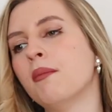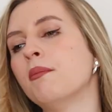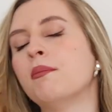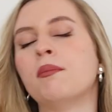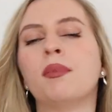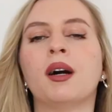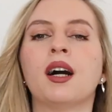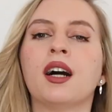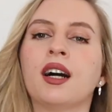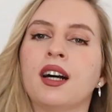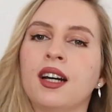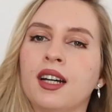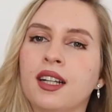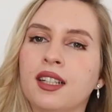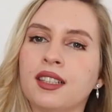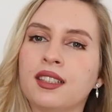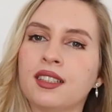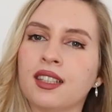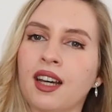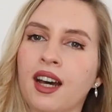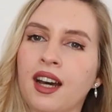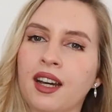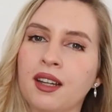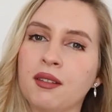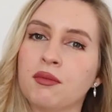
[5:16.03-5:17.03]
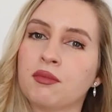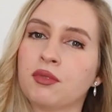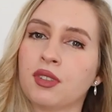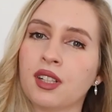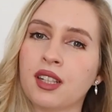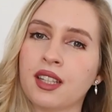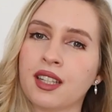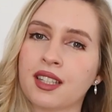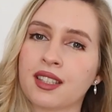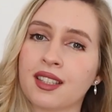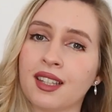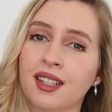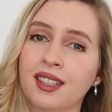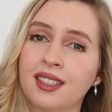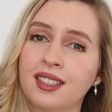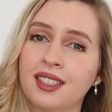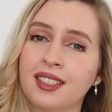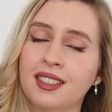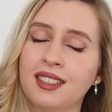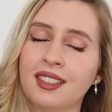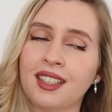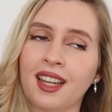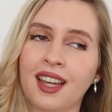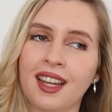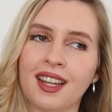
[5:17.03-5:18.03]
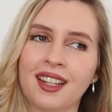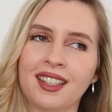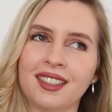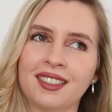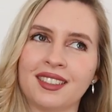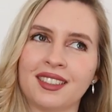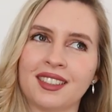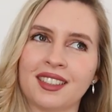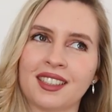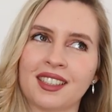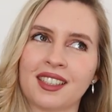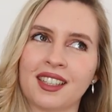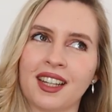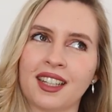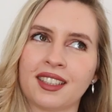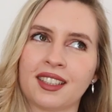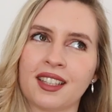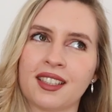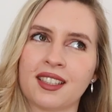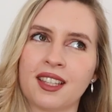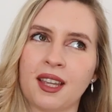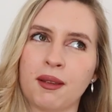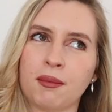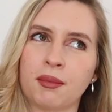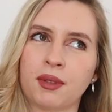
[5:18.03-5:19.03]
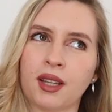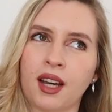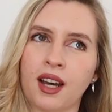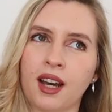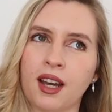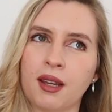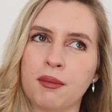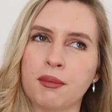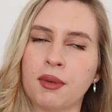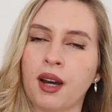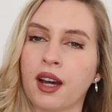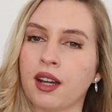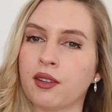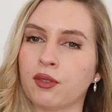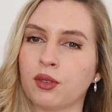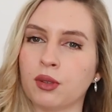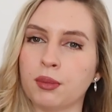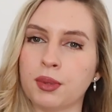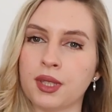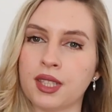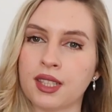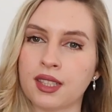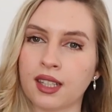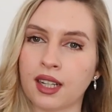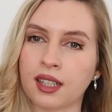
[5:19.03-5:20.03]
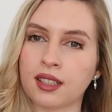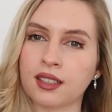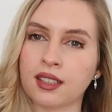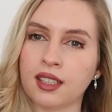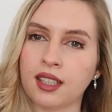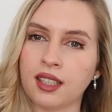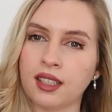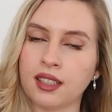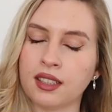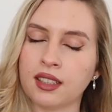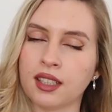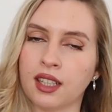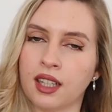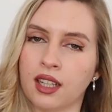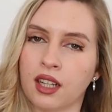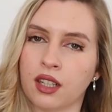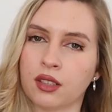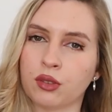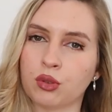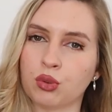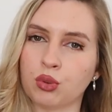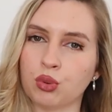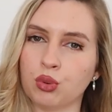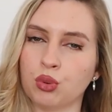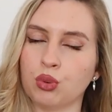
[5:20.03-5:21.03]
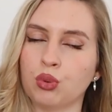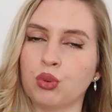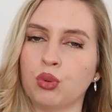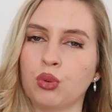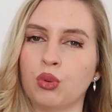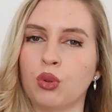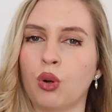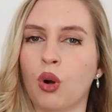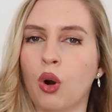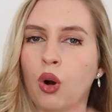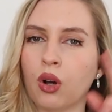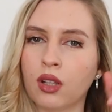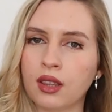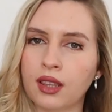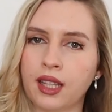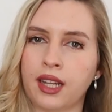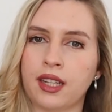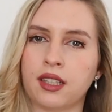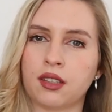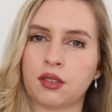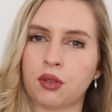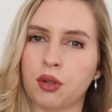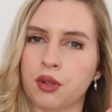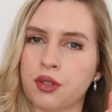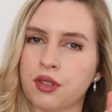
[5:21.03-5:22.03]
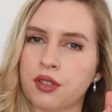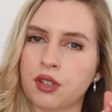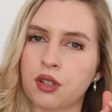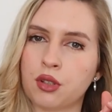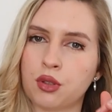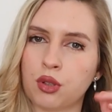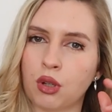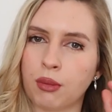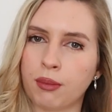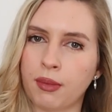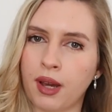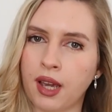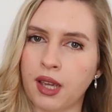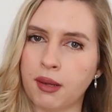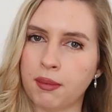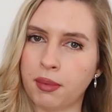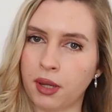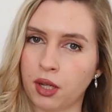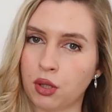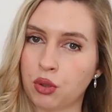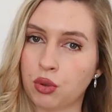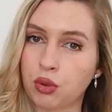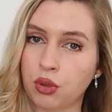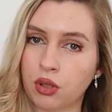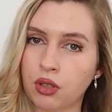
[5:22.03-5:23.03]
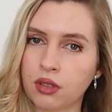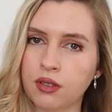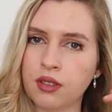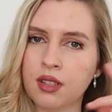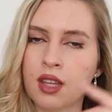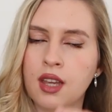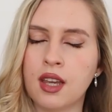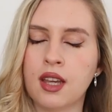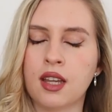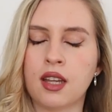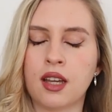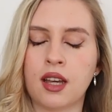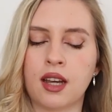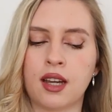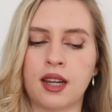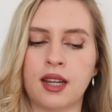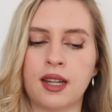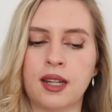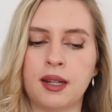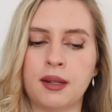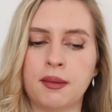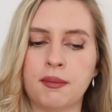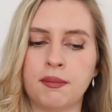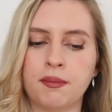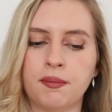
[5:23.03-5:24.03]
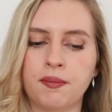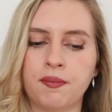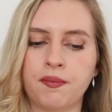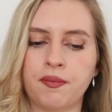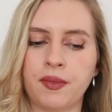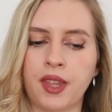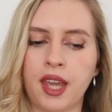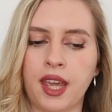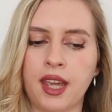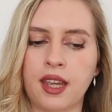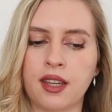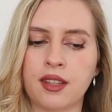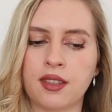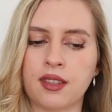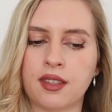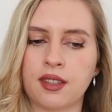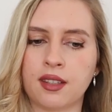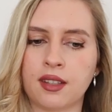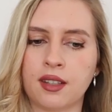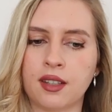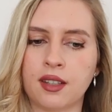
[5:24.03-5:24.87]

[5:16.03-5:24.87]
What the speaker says: But I'm really excited, and at the same time I will be starting to do online concerts on my Patreon, and